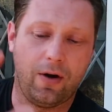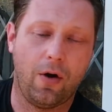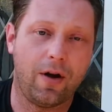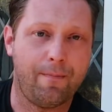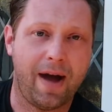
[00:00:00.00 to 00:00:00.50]

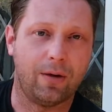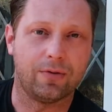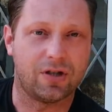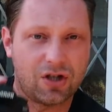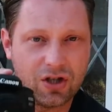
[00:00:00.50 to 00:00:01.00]
on a
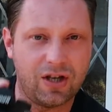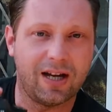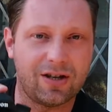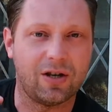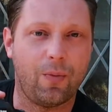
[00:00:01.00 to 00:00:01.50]
mount, stick
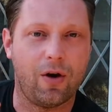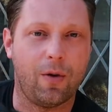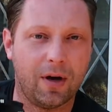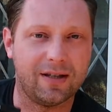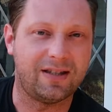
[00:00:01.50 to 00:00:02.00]
it somewhere
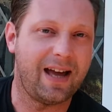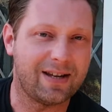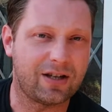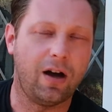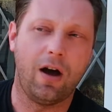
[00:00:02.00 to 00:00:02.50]
on my
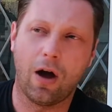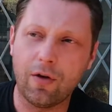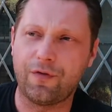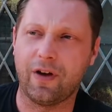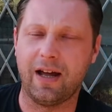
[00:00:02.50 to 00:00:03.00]
desk,
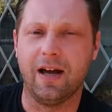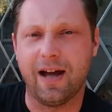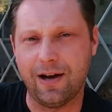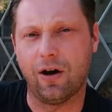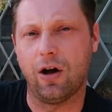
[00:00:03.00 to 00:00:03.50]
hopefully
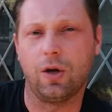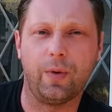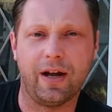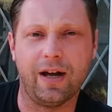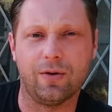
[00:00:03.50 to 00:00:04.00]
in the
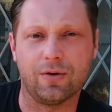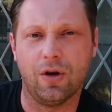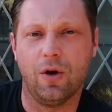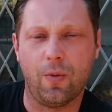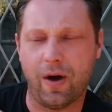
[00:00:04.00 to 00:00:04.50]
Hollywood Hills,
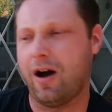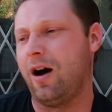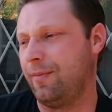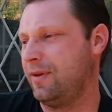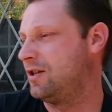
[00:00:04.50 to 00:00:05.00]
where
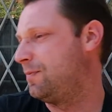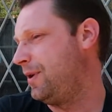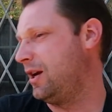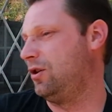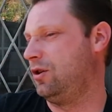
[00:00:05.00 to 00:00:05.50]
I'm this
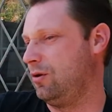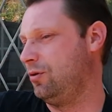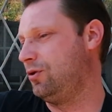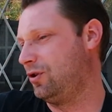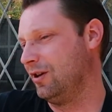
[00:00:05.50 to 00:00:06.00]
big,
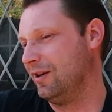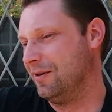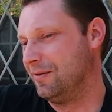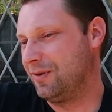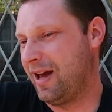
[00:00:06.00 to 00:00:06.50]
huge
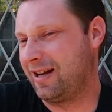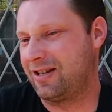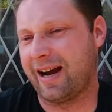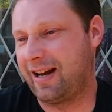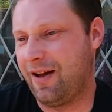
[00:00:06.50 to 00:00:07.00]

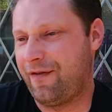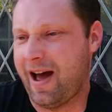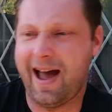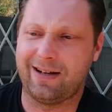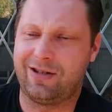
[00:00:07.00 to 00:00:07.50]
executive,
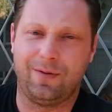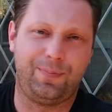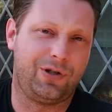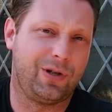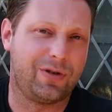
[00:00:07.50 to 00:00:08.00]
actor,
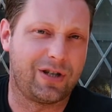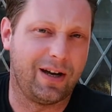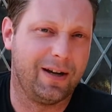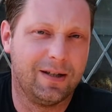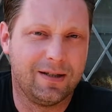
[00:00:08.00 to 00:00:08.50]

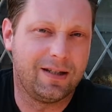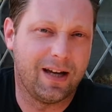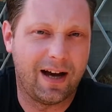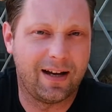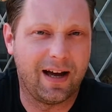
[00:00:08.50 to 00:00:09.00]
producer,
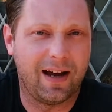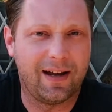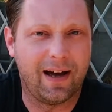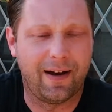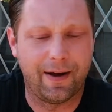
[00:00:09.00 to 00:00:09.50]
yada, yada,
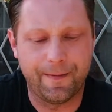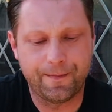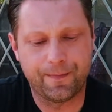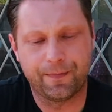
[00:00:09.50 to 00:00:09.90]
yada.